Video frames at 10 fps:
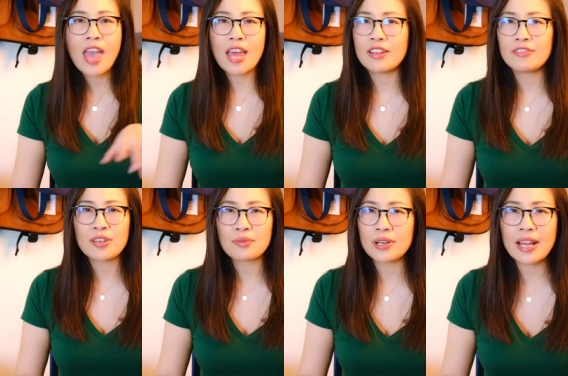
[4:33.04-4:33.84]
And if
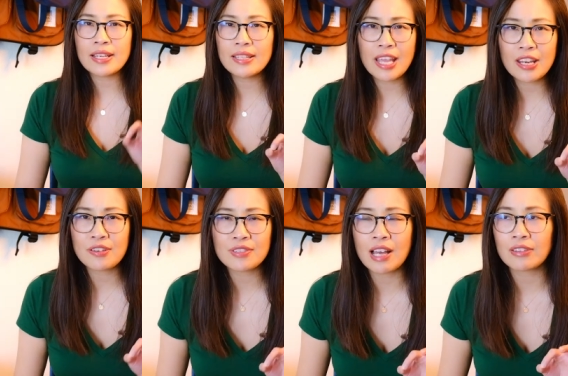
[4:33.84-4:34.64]
there were any
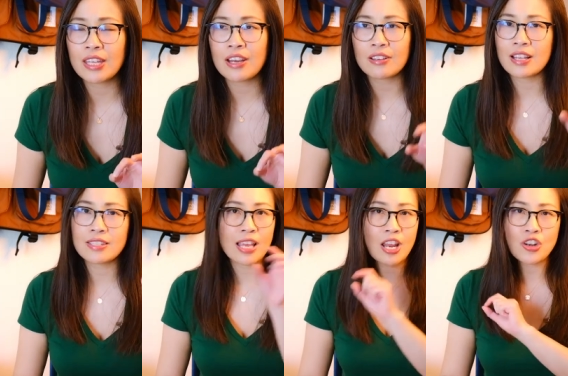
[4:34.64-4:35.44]
natives out there that
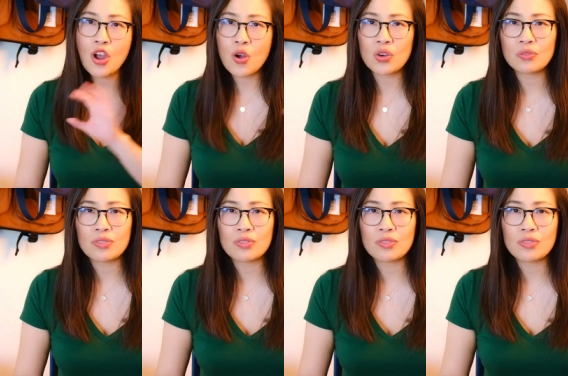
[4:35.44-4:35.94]
said, No,